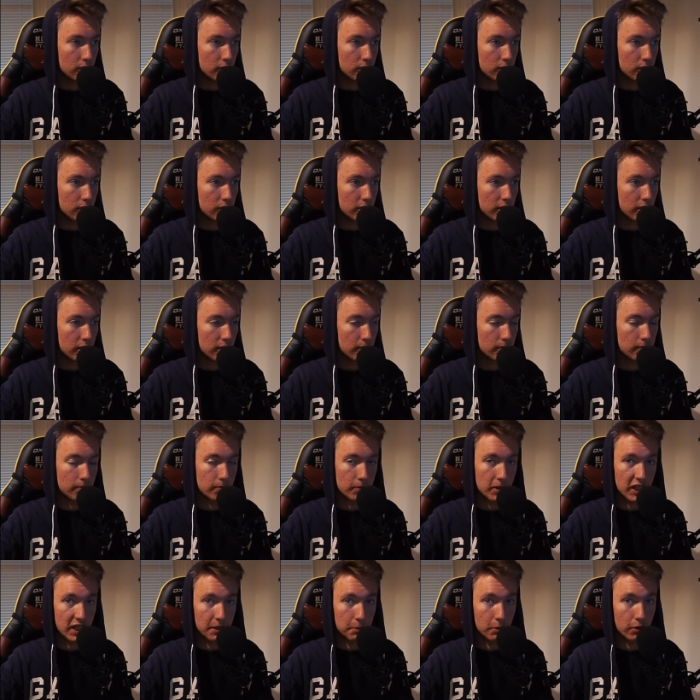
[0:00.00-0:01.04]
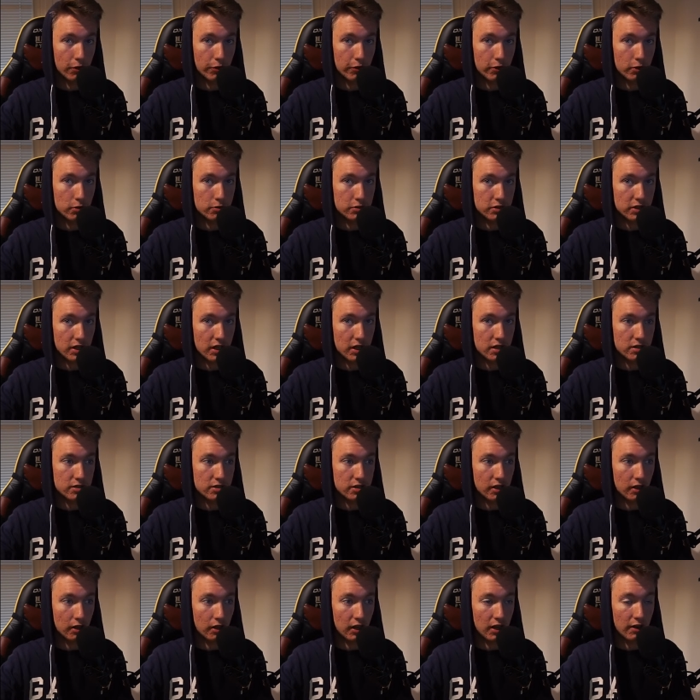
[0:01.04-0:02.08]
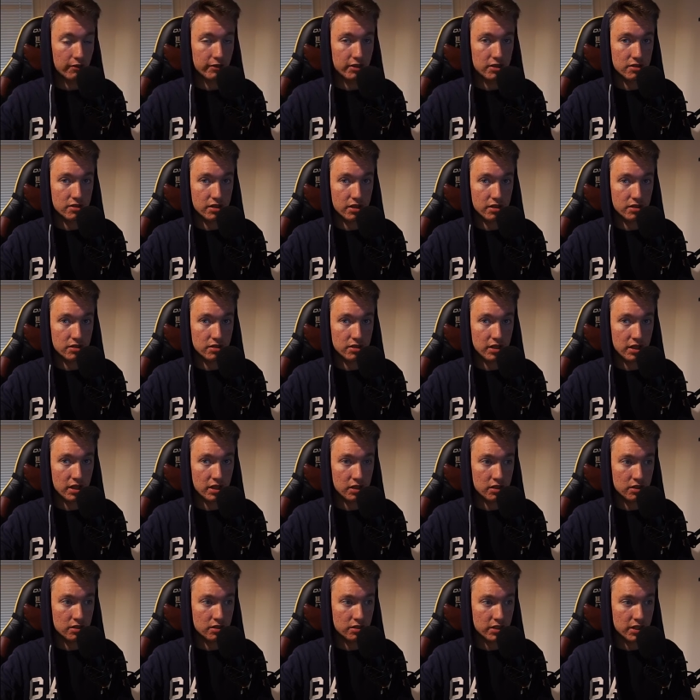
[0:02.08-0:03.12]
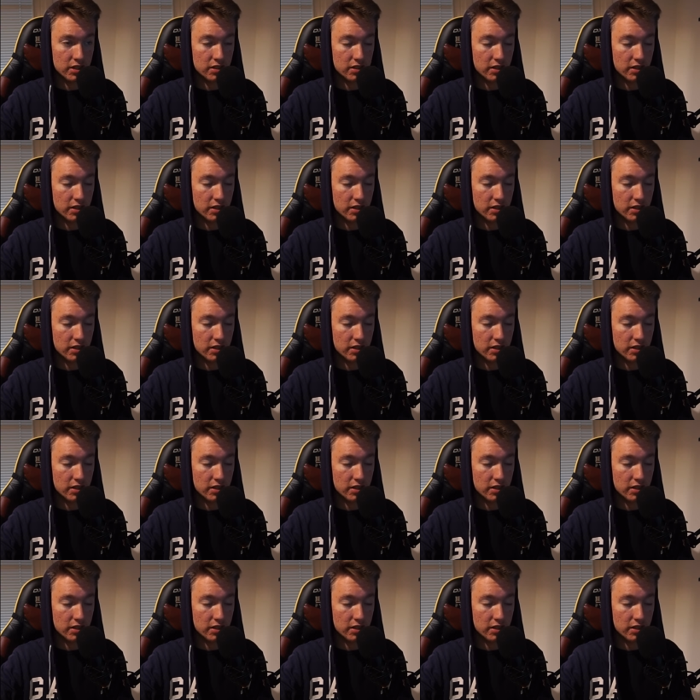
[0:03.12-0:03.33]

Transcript: yeah, Game of Thrones, guys. Gotta love the season